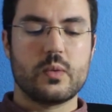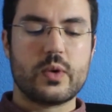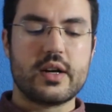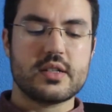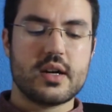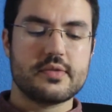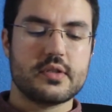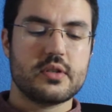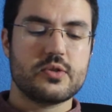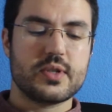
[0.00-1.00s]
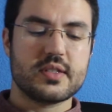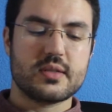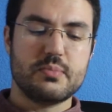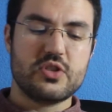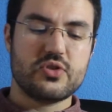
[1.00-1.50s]
Right after,
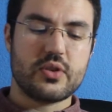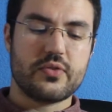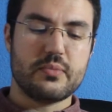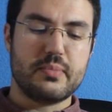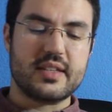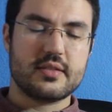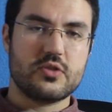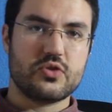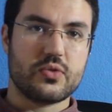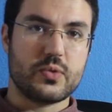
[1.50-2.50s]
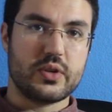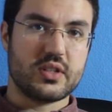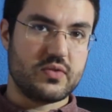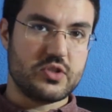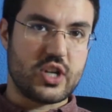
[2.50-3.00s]
transmission of the message through a
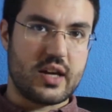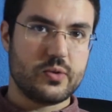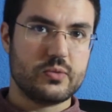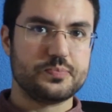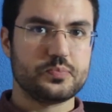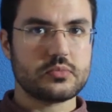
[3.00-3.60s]
given channel.